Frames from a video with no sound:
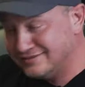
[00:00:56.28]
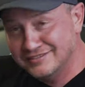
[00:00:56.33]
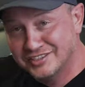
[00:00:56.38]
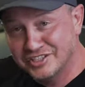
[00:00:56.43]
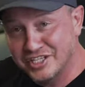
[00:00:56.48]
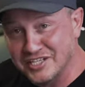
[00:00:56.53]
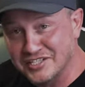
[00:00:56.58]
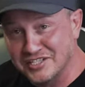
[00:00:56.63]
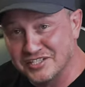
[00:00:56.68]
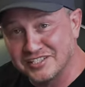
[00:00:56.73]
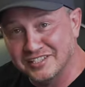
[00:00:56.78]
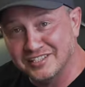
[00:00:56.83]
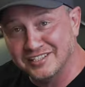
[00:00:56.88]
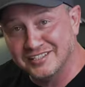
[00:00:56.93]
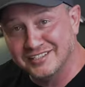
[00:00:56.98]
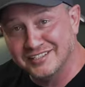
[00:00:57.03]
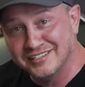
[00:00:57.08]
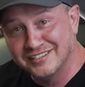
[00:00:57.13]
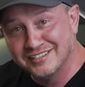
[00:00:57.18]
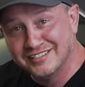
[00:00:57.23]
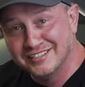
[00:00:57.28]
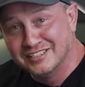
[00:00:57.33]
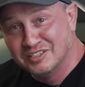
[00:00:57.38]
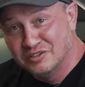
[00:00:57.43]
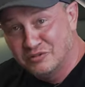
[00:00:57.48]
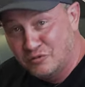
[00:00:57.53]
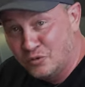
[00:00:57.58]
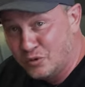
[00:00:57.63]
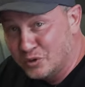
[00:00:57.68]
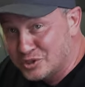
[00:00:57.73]
chassis here,
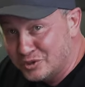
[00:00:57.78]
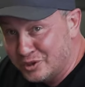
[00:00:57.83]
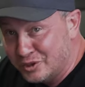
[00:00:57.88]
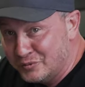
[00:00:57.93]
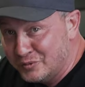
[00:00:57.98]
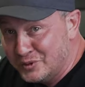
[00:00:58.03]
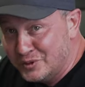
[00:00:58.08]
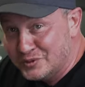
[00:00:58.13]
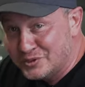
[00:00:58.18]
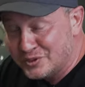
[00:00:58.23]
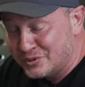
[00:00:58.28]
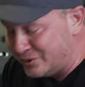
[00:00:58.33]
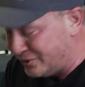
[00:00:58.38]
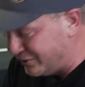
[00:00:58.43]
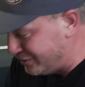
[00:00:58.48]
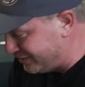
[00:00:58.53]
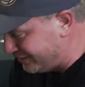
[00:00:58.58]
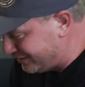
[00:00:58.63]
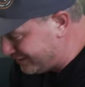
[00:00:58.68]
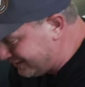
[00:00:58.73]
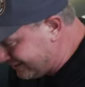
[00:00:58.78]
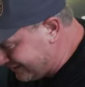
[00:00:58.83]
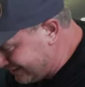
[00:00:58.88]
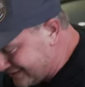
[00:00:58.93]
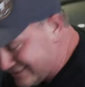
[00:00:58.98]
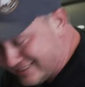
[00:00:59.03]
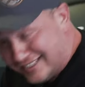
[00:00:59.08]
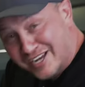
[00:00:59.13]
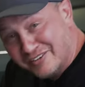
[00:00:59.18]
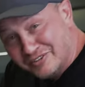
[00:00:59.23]
Forgeline wheels are on.
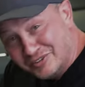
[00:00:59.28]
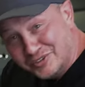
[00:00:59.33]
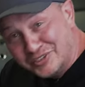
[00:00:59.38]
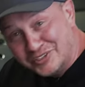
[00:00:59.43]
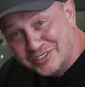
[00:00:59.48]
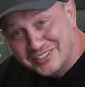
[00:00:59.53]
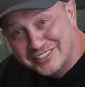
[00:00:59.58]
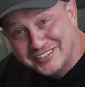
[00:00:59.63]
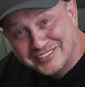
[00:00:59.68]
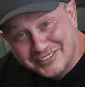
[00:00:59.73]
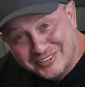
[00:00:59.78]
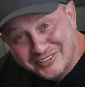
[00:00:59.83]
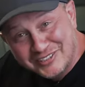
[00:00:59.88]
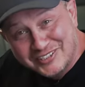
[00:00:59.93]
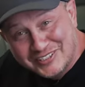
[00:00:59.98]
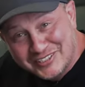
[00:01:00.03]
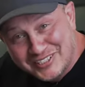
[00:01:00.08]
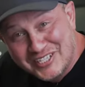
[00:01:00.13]
Have a look at these, look at